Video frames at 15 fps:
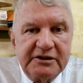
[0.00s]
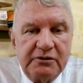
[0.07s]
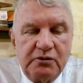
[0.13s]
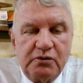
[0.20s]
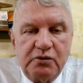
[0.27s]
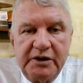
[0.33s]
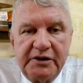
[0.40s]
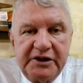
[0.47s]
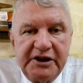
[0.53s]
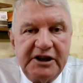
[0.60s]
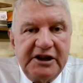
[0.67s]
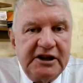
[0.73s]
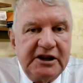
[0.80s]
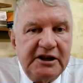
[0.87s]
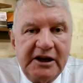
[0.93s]
with
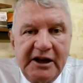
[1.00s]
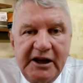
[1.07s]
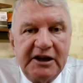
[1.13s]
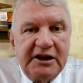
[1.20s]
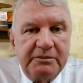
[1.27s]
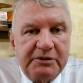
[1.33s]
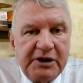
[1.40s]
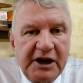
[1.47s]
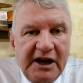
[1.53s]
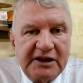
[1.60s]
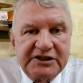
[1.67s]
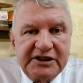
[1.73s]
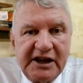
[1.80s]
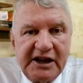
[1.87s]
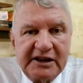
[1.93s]
the Income
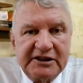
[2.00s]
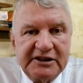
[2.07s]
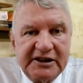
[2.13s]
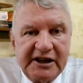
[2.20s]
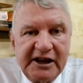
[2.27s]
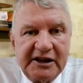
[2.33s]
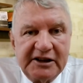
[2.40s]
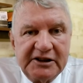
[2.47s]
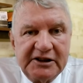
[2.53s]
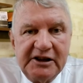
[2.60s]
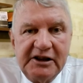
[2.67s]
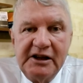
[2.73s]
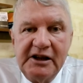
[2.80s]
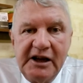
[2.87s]
Tax Act in Canada